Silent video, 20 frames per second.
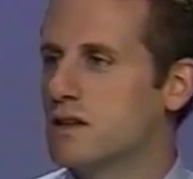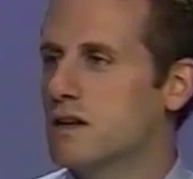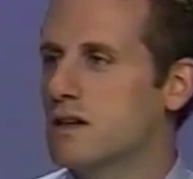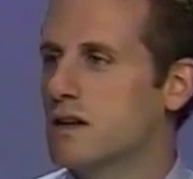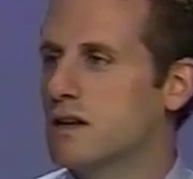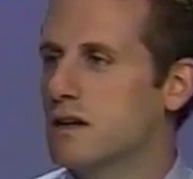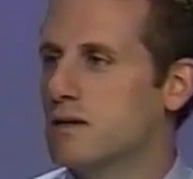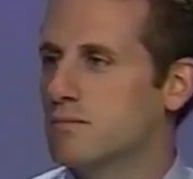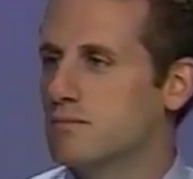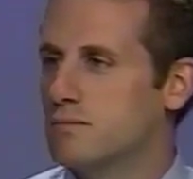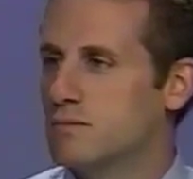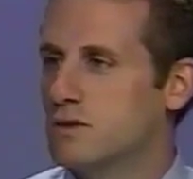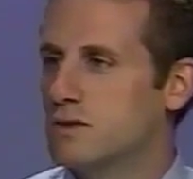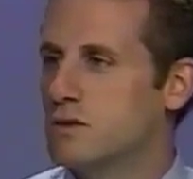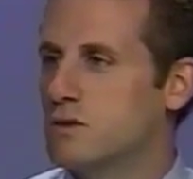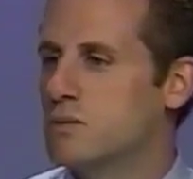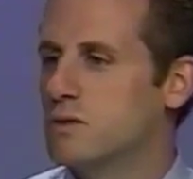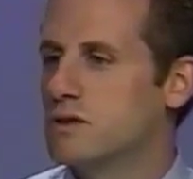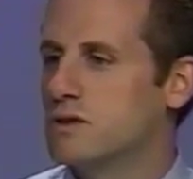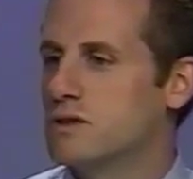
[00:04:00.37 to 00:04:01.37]

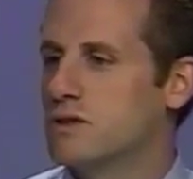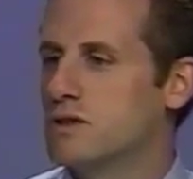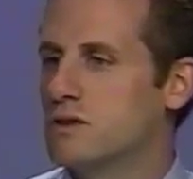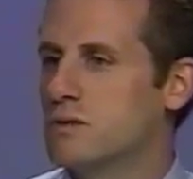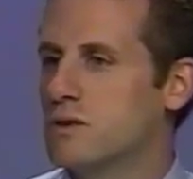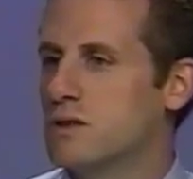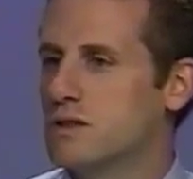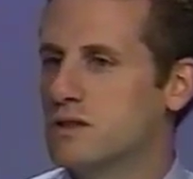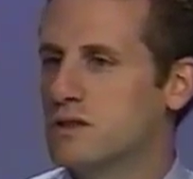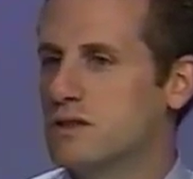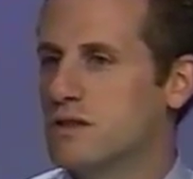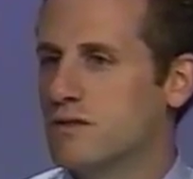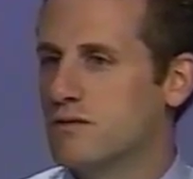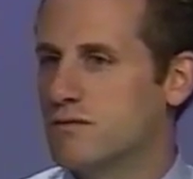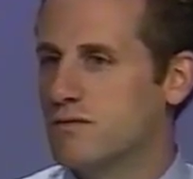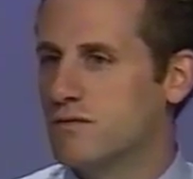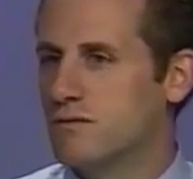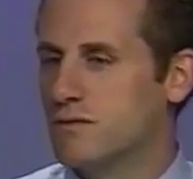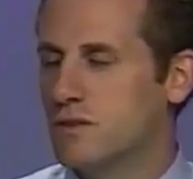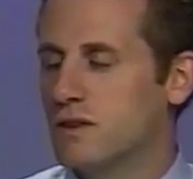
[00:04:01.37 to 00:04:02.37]
to real situations are
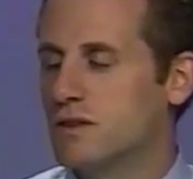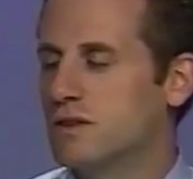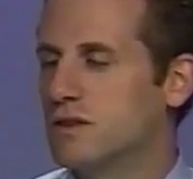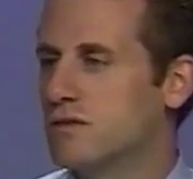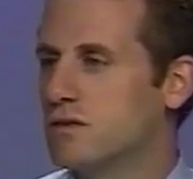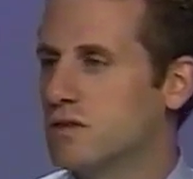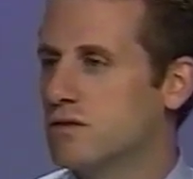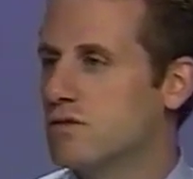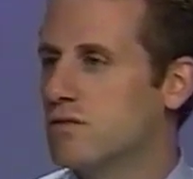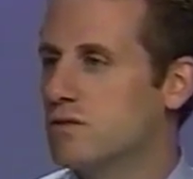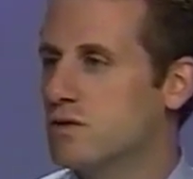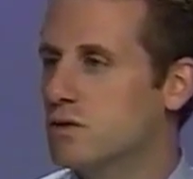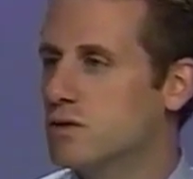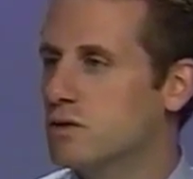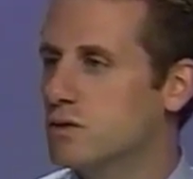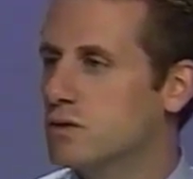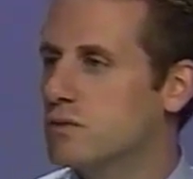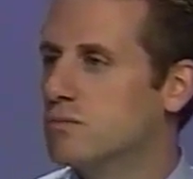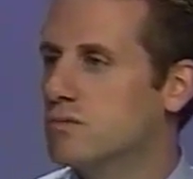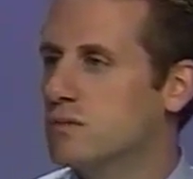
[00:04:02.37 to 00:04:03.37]
relatively
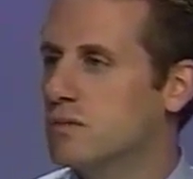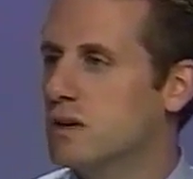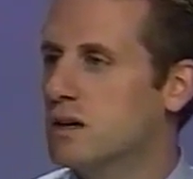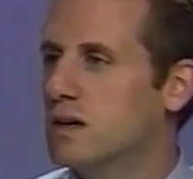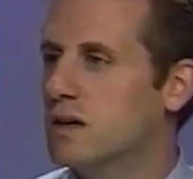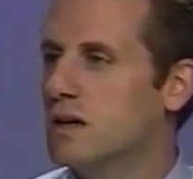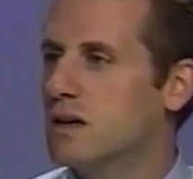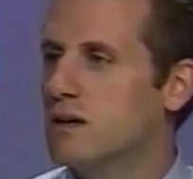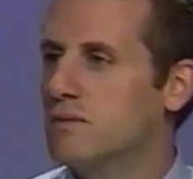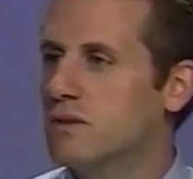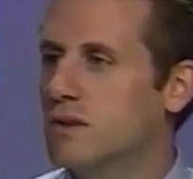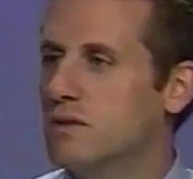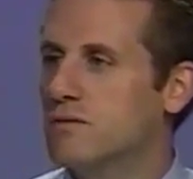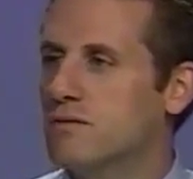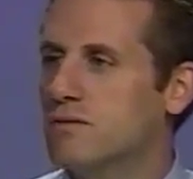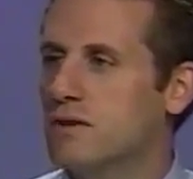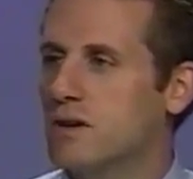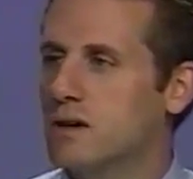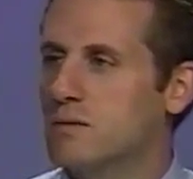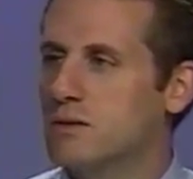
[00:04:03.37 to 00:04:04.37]
few and
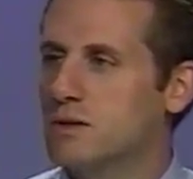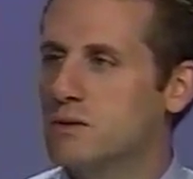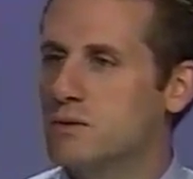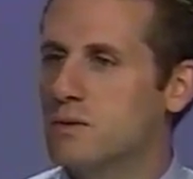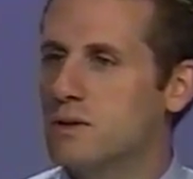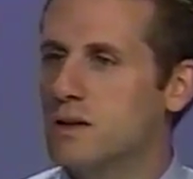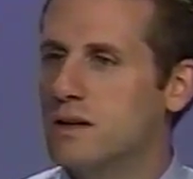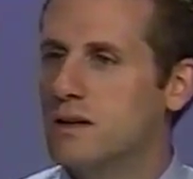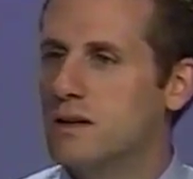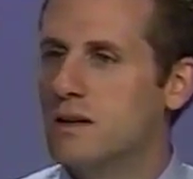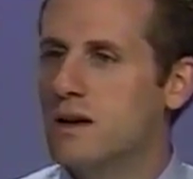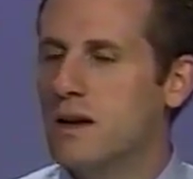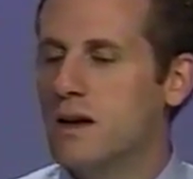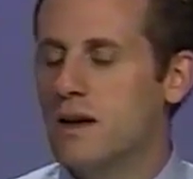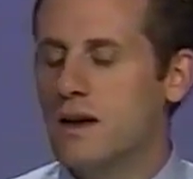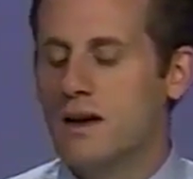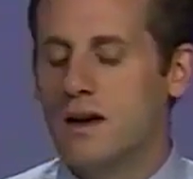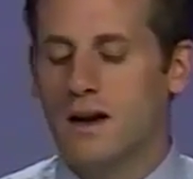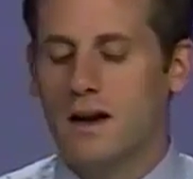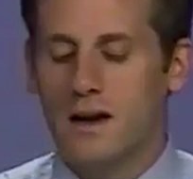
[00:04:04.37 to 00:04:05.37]
far between.
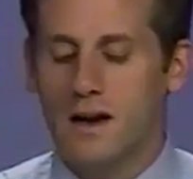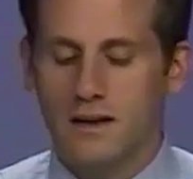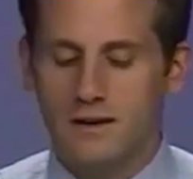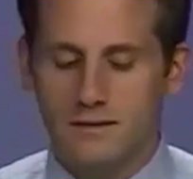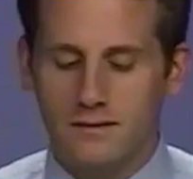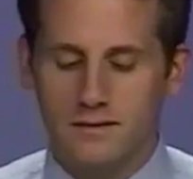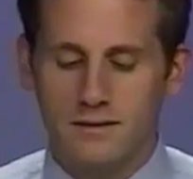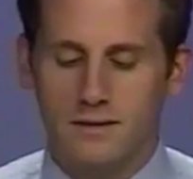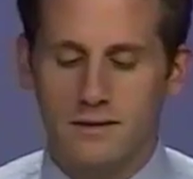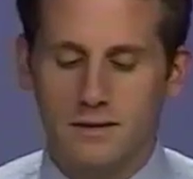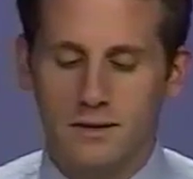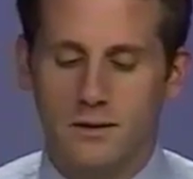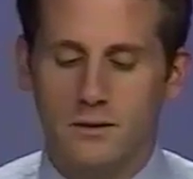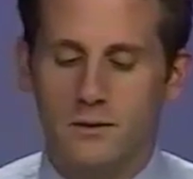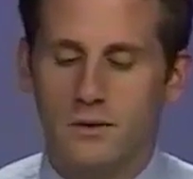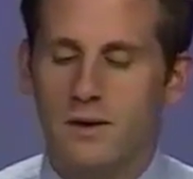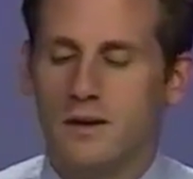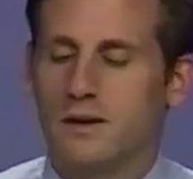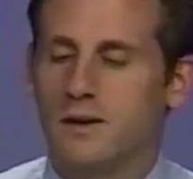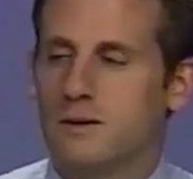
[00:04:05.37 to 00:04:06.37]
And
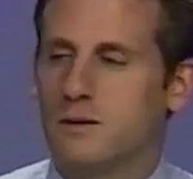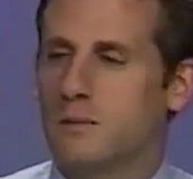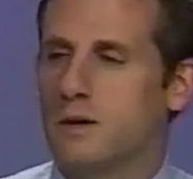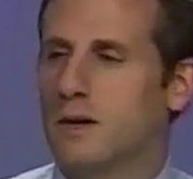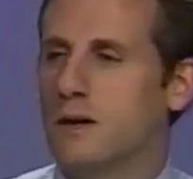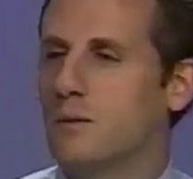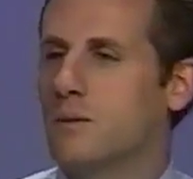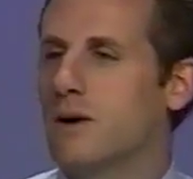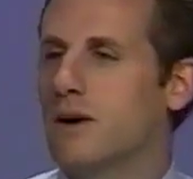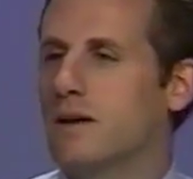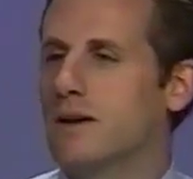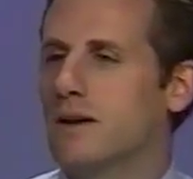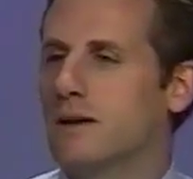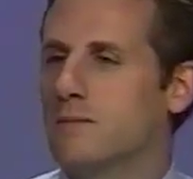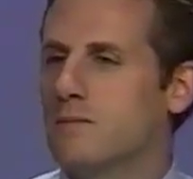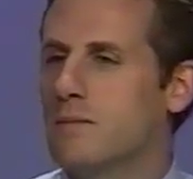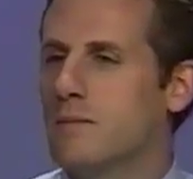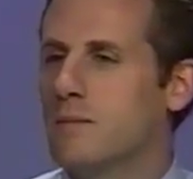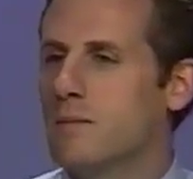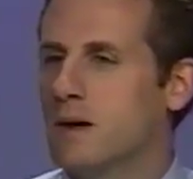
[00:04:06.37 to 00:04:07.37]
we could debate why
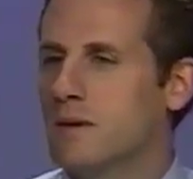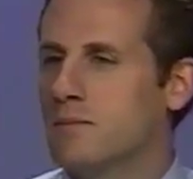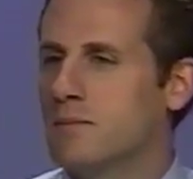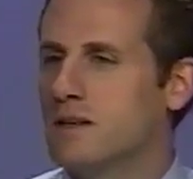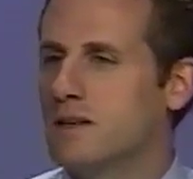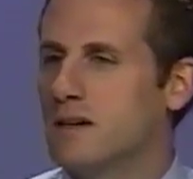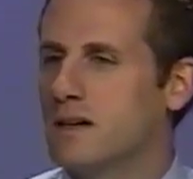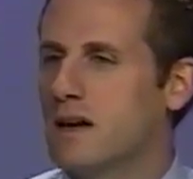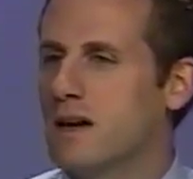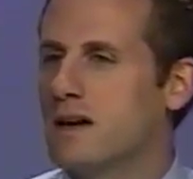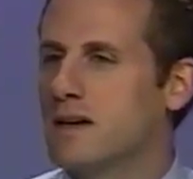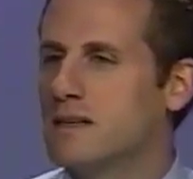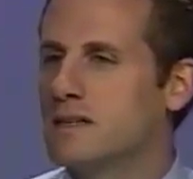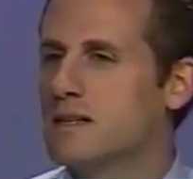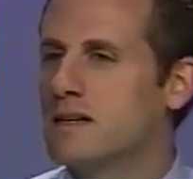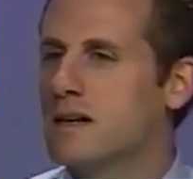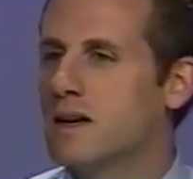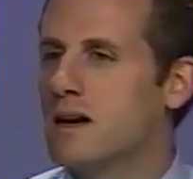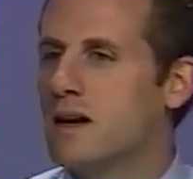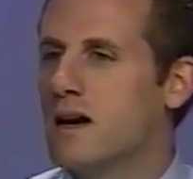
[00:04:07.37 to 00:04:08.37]
that might be the
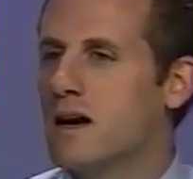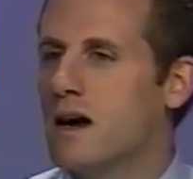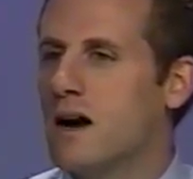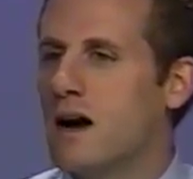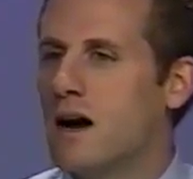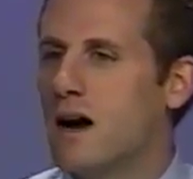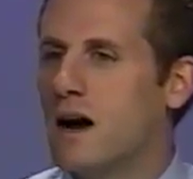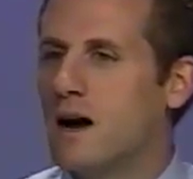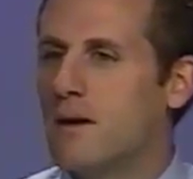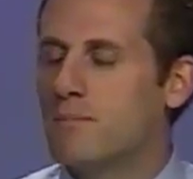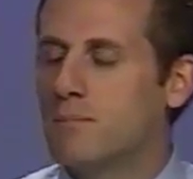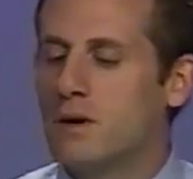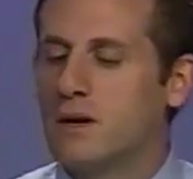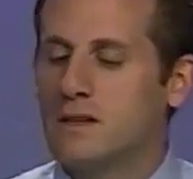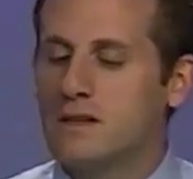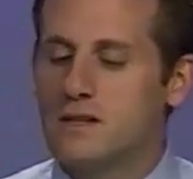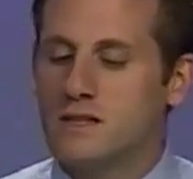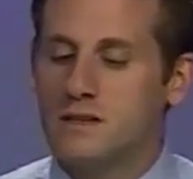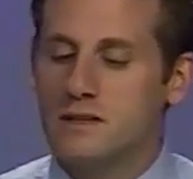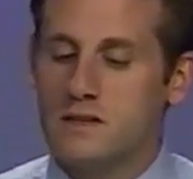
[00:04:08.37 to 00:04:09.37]
case.
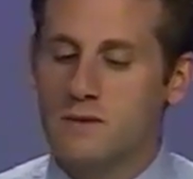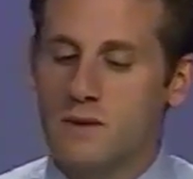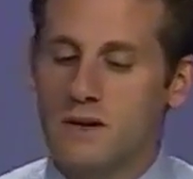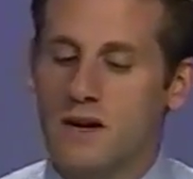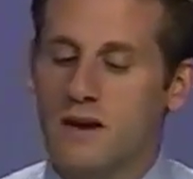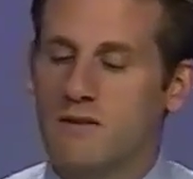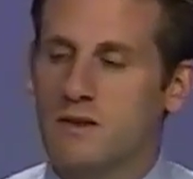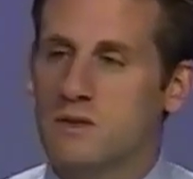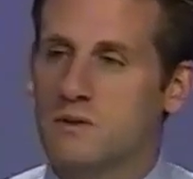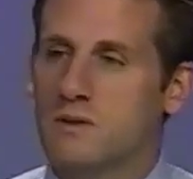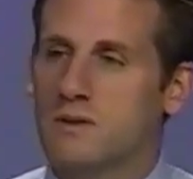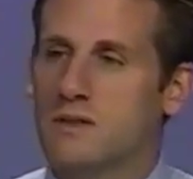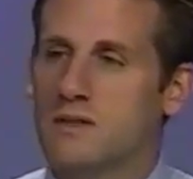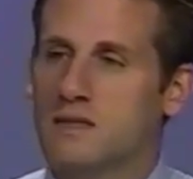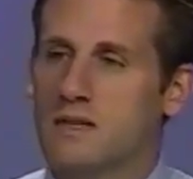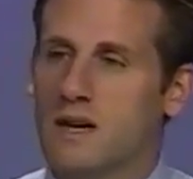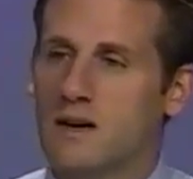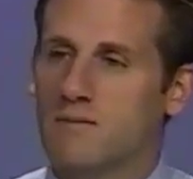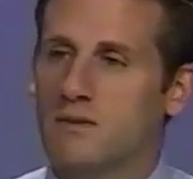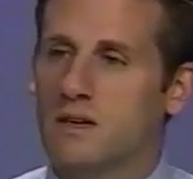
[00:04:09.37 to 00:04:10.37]
But system dynamics, with
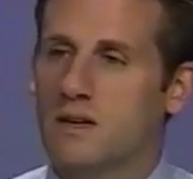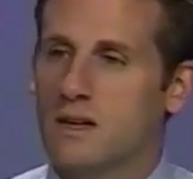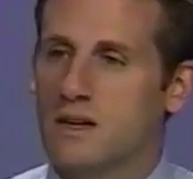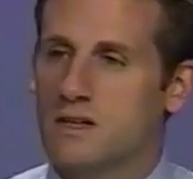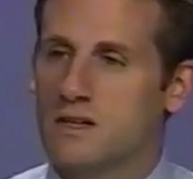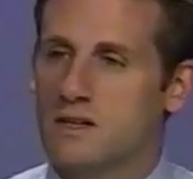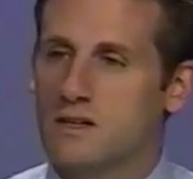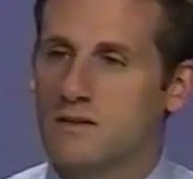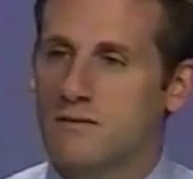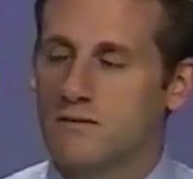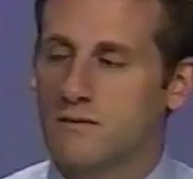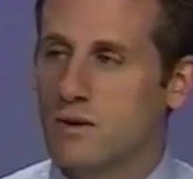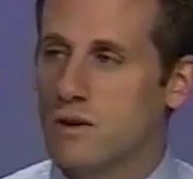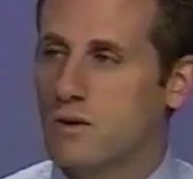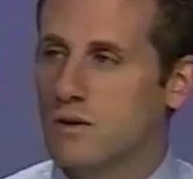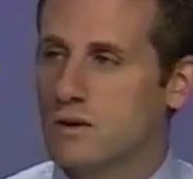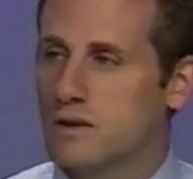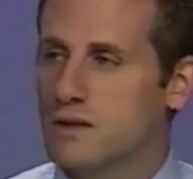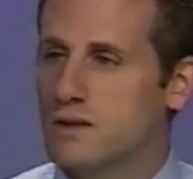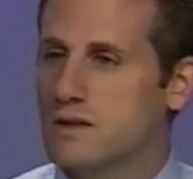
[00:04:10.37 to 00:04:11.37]
its application
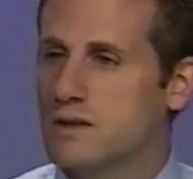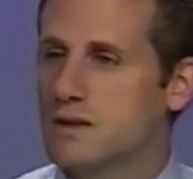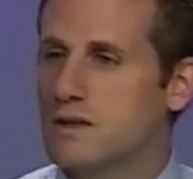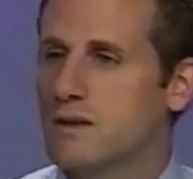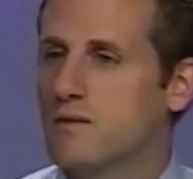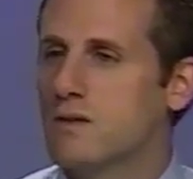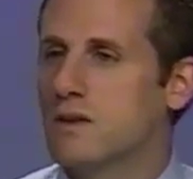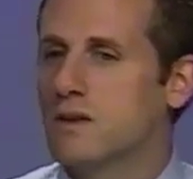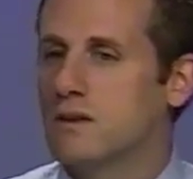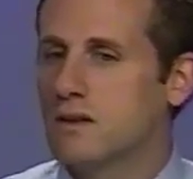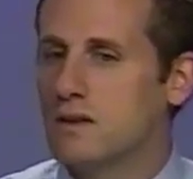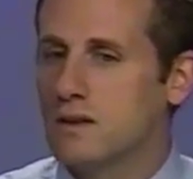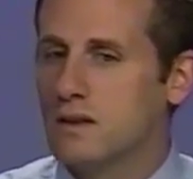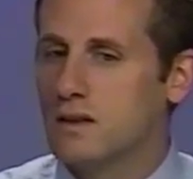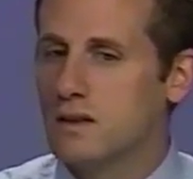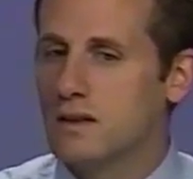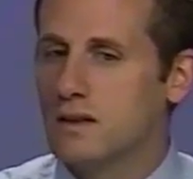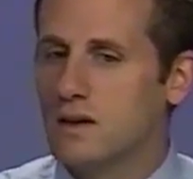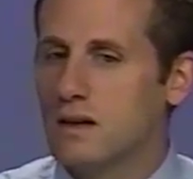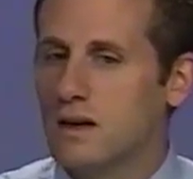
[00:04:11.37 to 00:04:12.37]
focus,
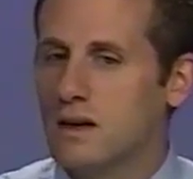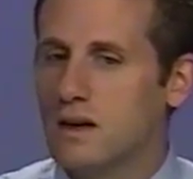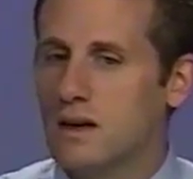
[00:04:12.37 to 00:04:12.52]
typically